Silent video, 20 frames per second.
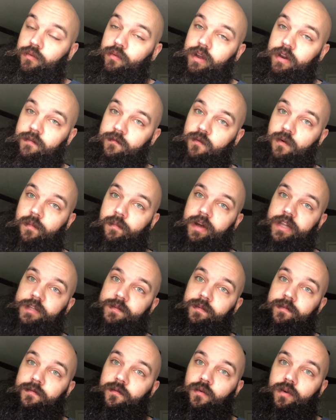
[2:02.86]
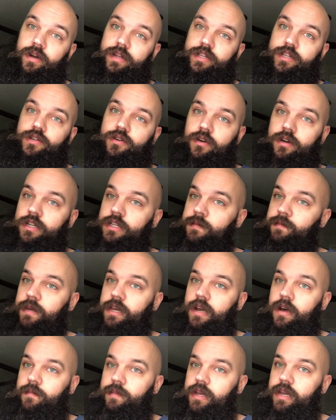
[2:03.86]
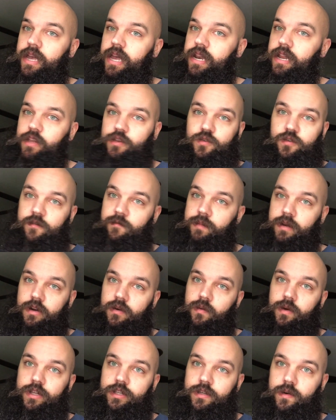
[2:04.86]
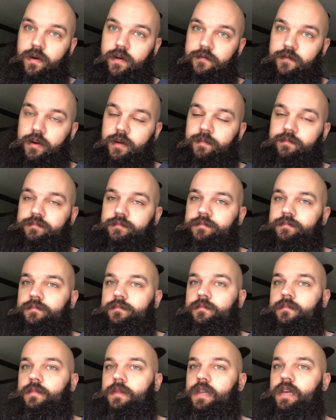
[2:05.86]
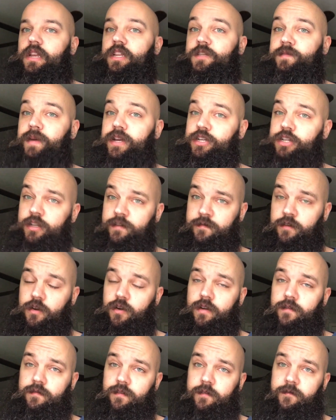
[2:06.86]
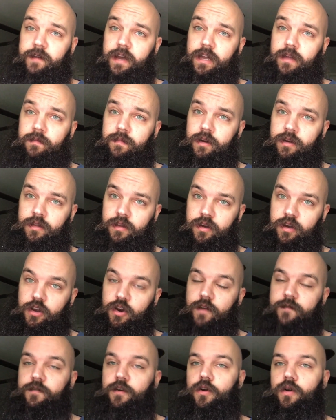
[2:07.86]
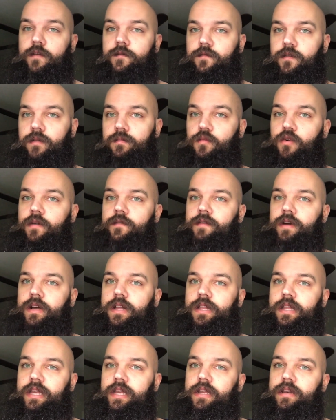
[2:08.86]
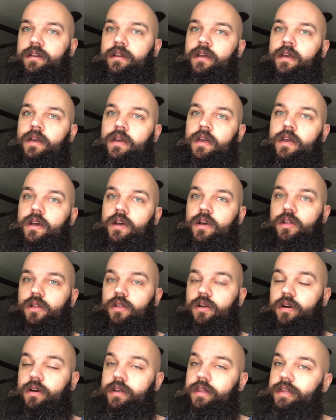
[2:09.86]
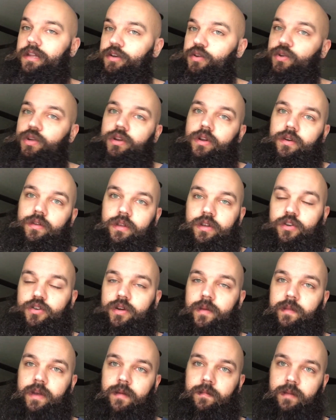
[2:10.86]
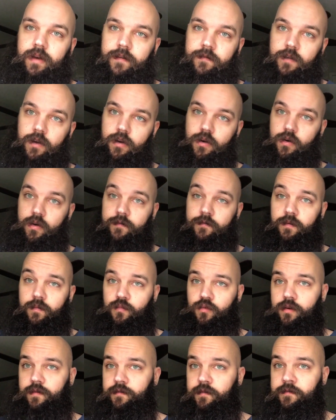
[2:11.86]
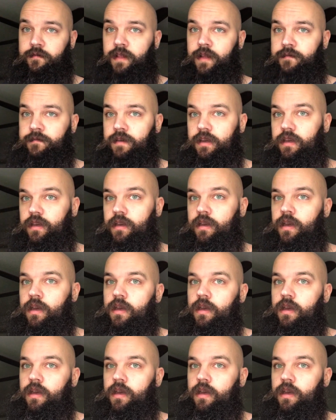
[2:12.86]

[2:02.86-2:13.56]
3 to 4 months before it starts becoming any sort of beard whatsoever. And especially if you're going for the Viking beard look. If you're going for more of a clean look, then then trim it. If you're going for more of a fluffy